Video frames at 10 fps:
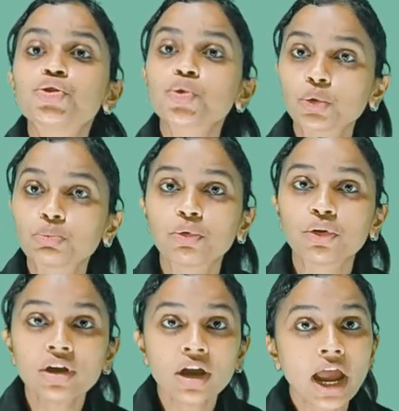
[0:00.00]

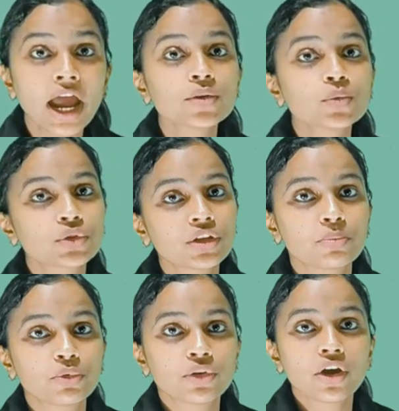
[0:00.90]
Jodhpur and
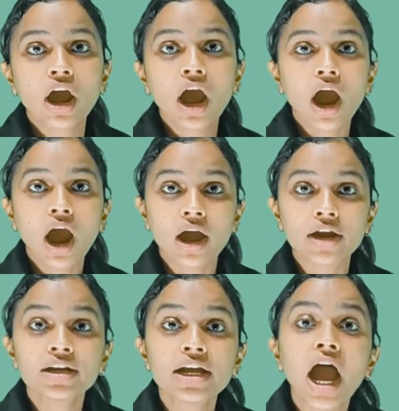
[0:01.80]
Udaipur
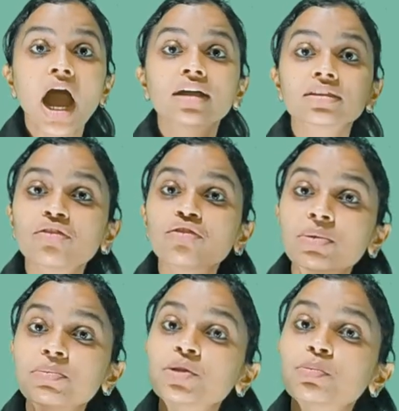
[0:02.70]
are other
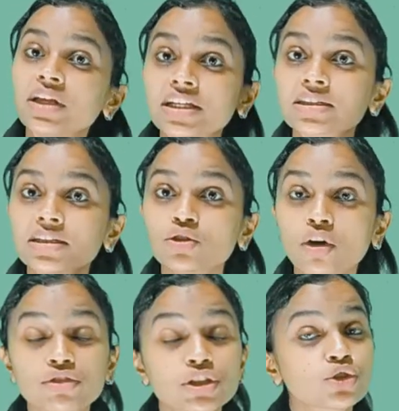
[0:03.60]
famous places
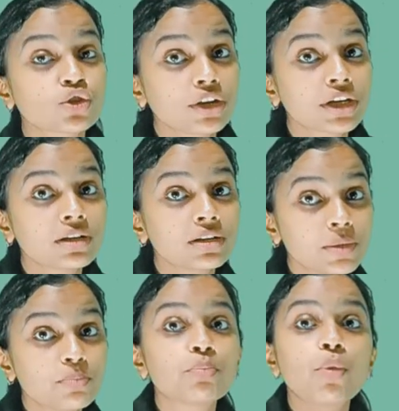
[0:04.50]
of historical
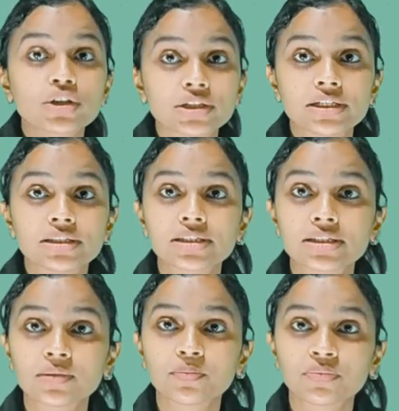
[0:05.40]

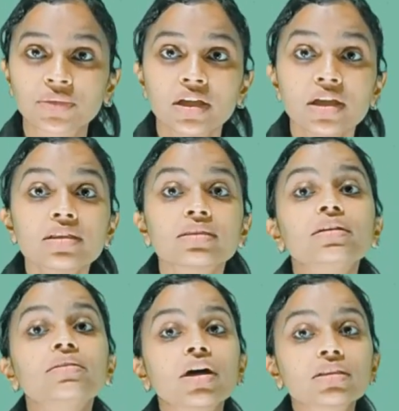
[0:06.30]
importance.
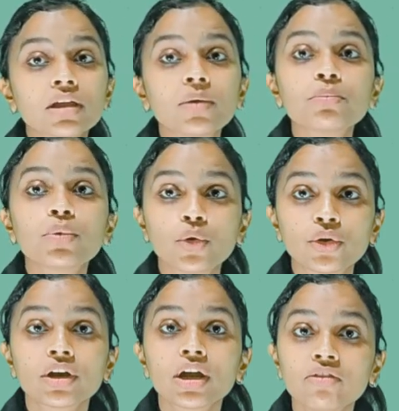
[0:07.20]
The
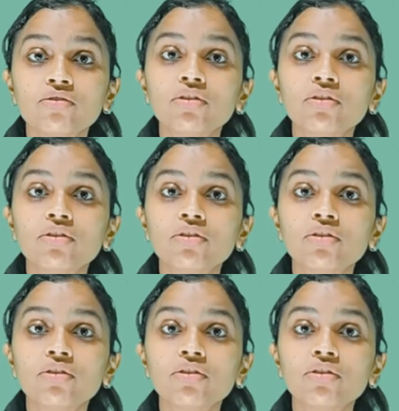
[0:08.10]
Ranthambore